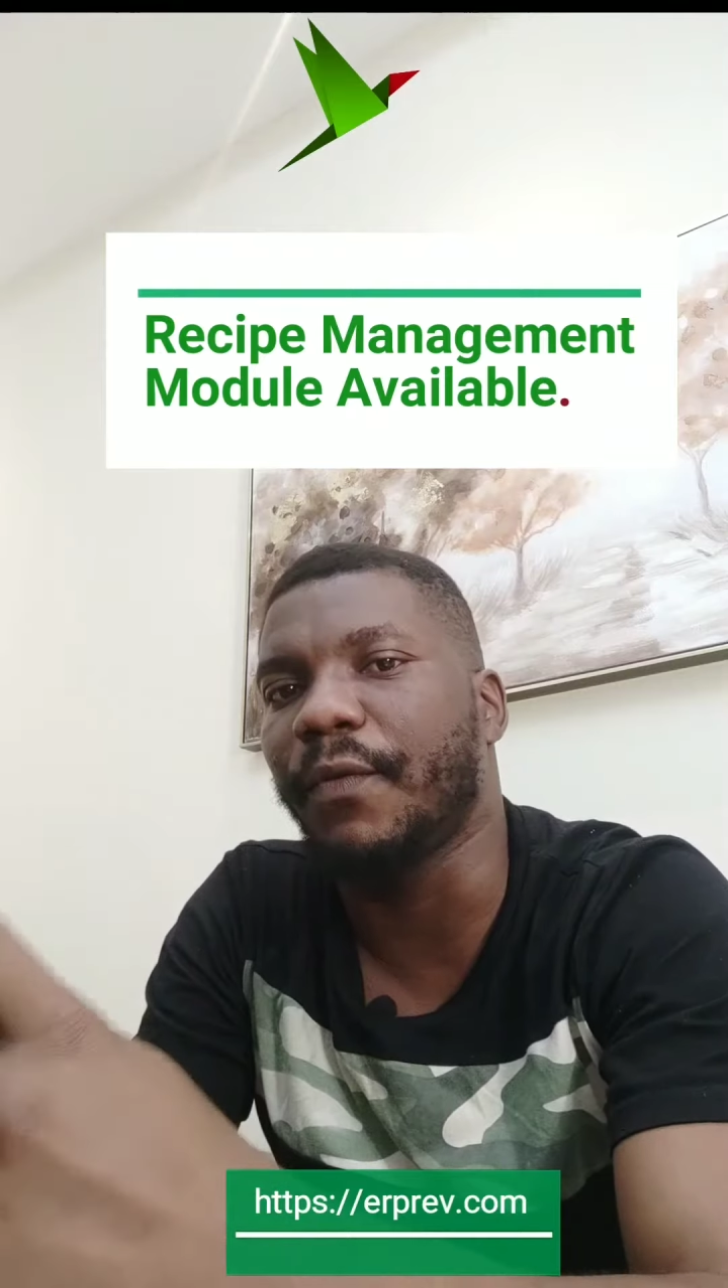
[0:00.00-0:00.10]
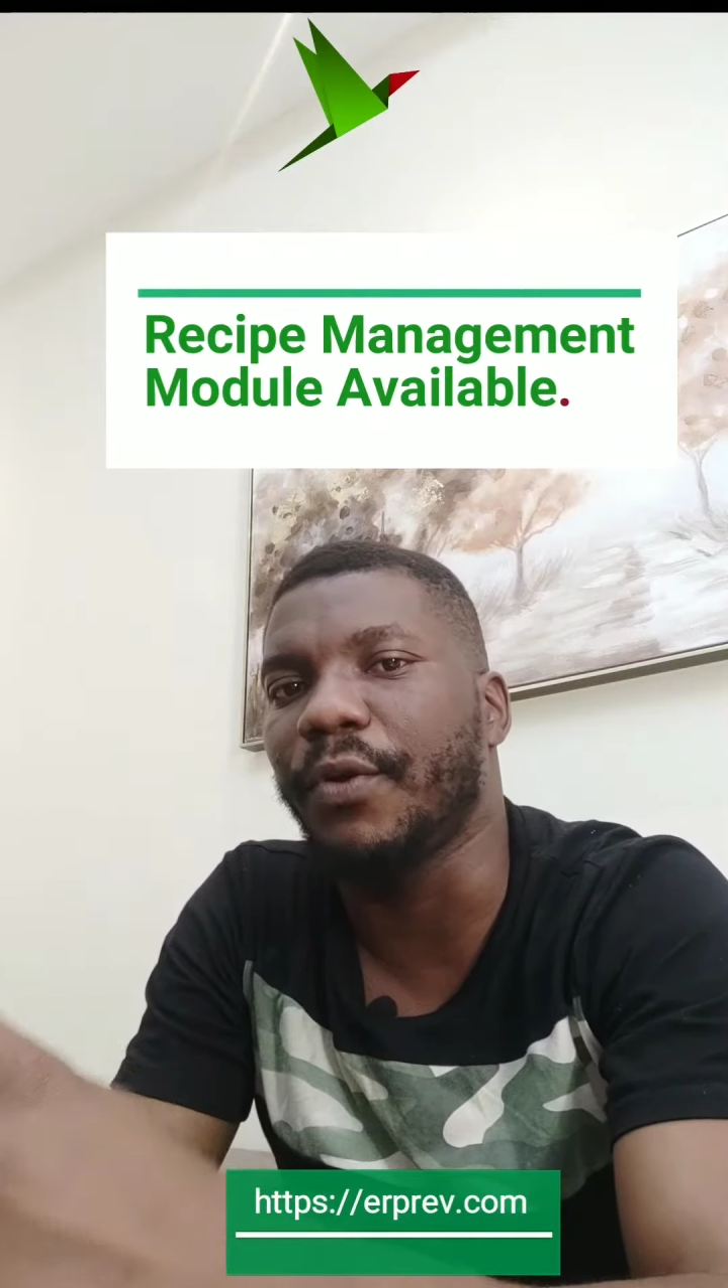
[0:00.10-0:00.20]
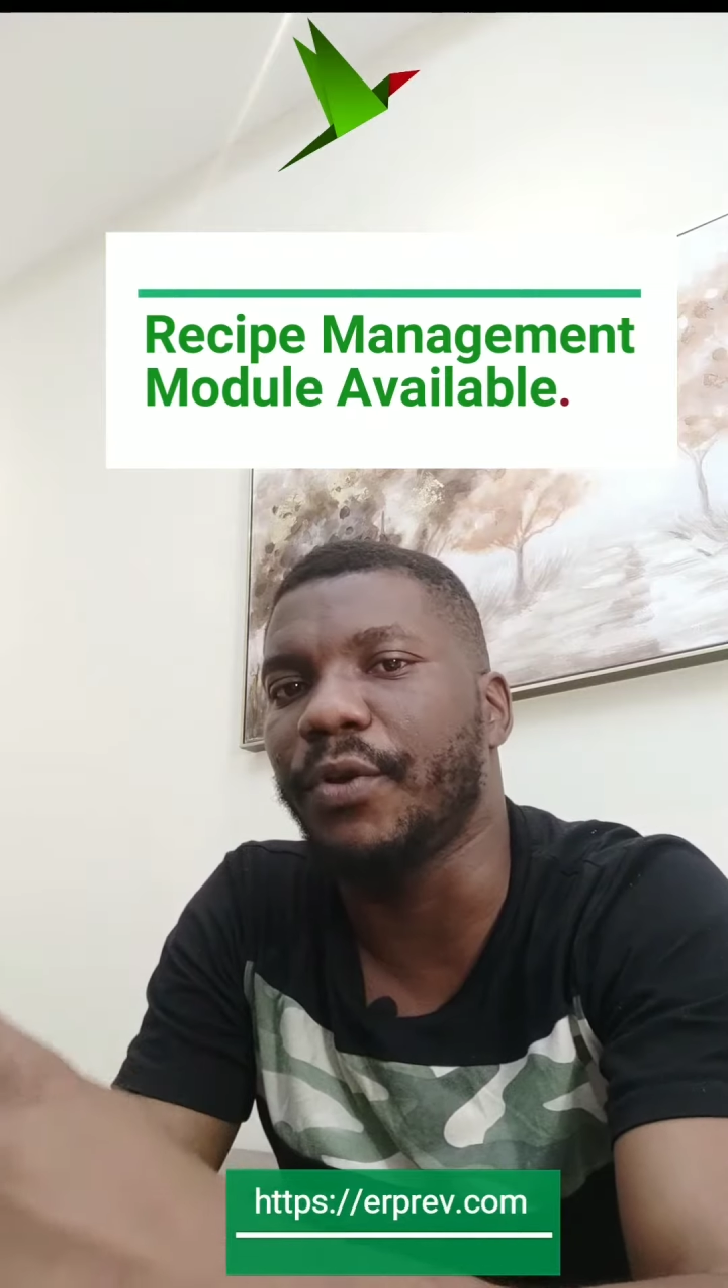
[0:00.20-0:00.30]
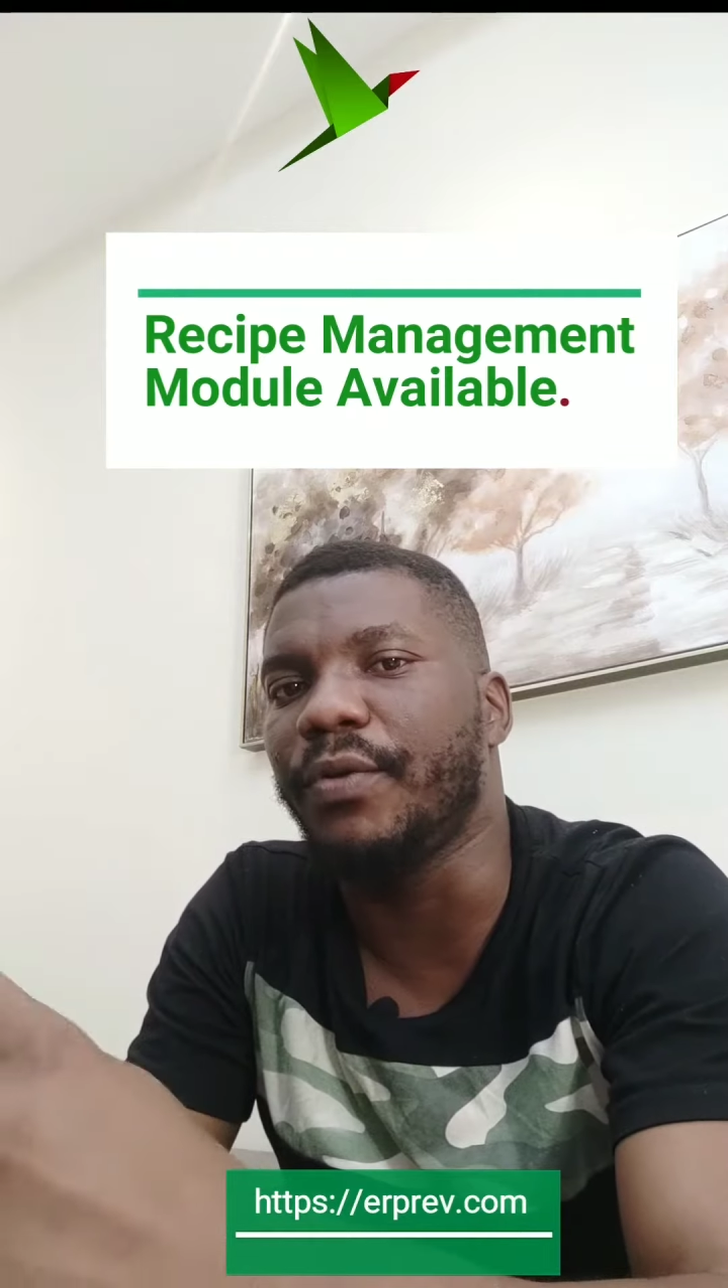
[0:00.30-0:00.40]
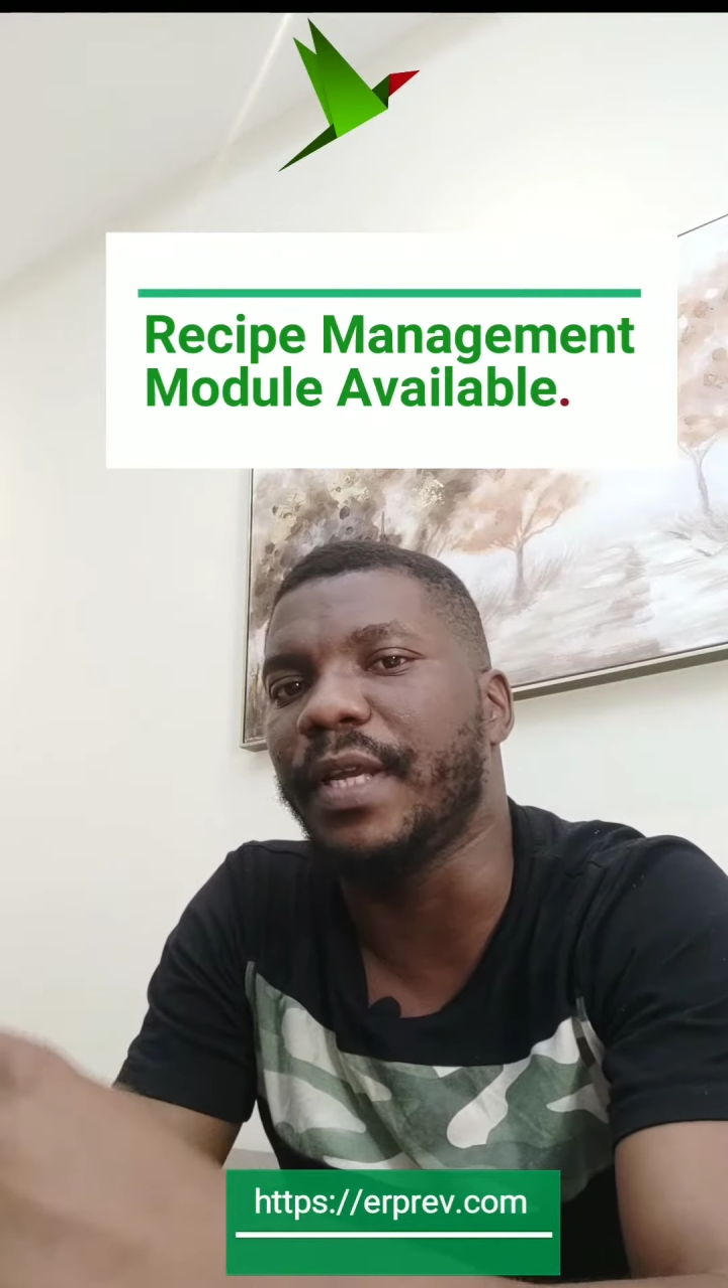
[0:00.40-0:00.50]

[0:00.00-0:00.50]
for you